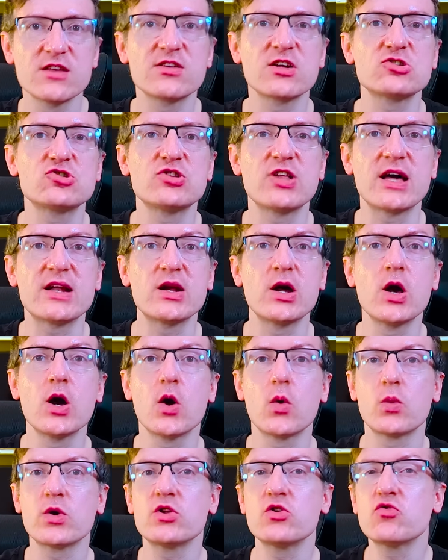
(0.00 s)
such that
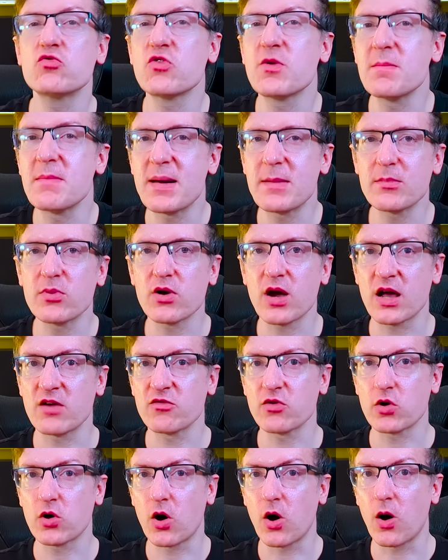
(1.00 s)
when you remember
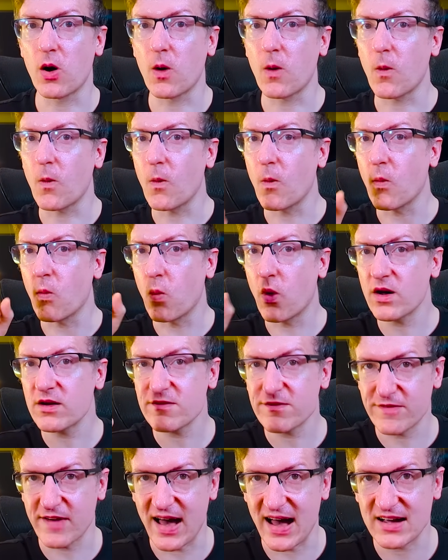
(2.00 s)
and recall
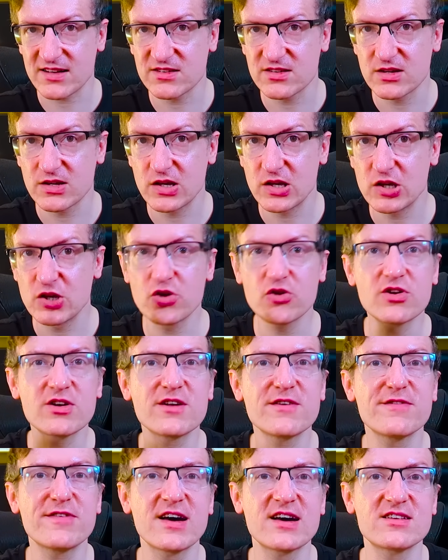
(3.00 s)
one fact, you're in
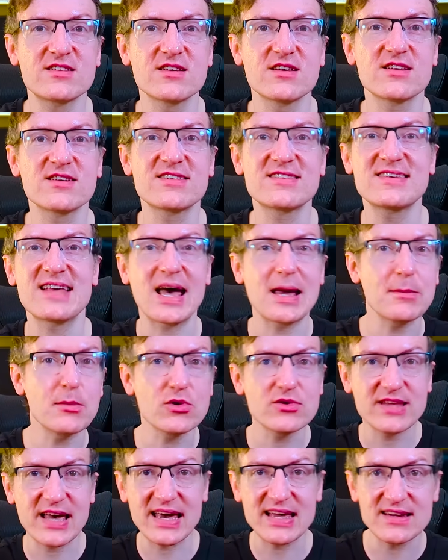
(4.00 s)
effect
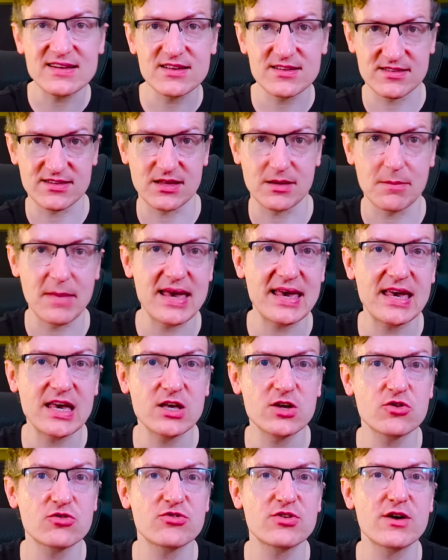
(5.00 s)
simultaneously
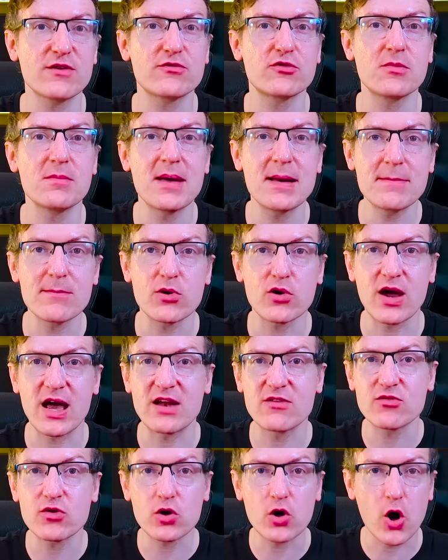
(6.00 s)
making yourself remember
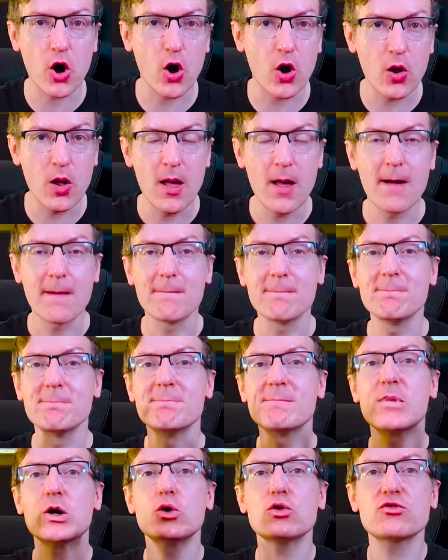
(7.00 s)
and recall
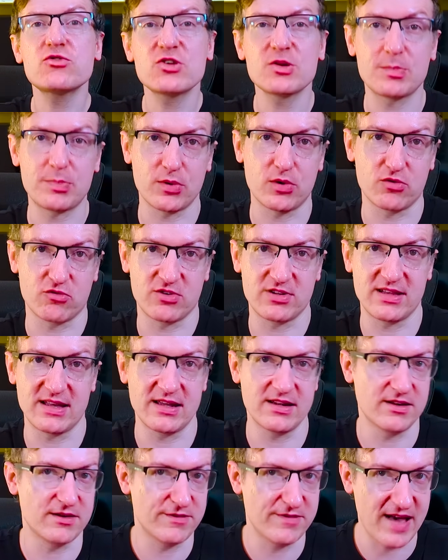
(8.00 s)
multiple
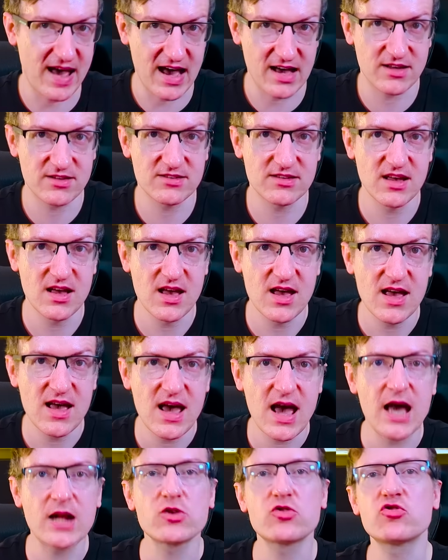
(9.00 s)
related facts.
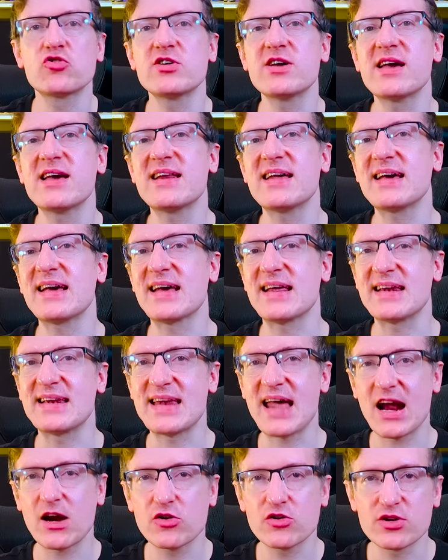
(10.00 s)
And creating
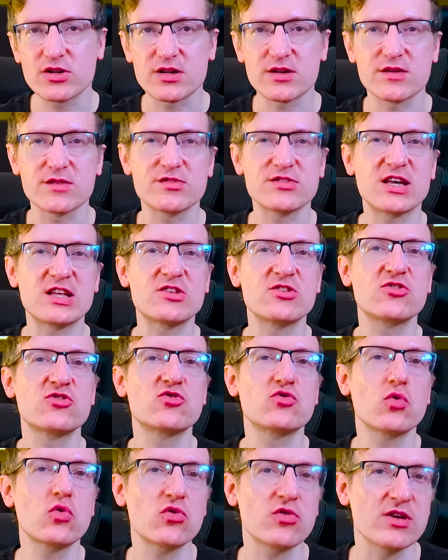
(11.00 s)
narratives and
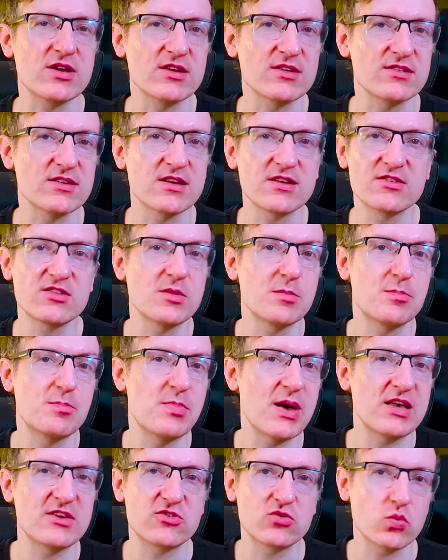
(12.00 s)
stories is the
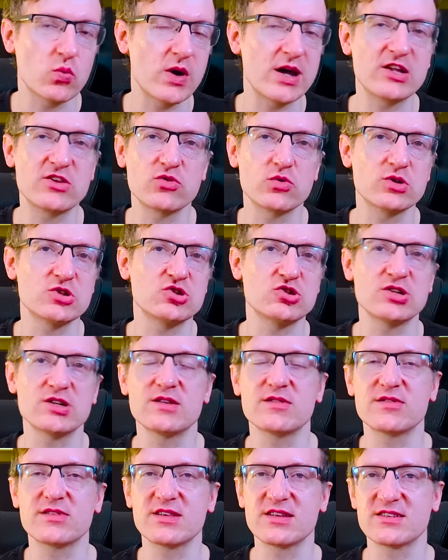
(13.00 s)
best way to
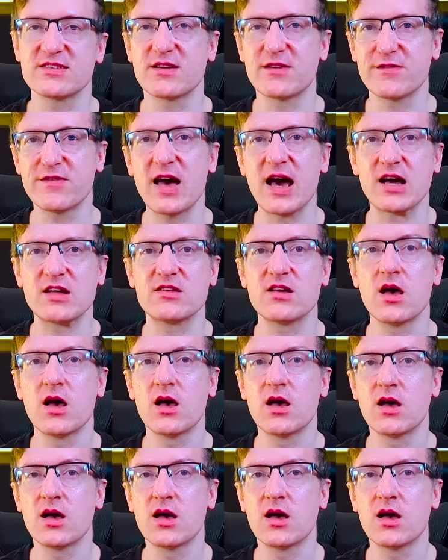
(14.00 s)
achieve this effect.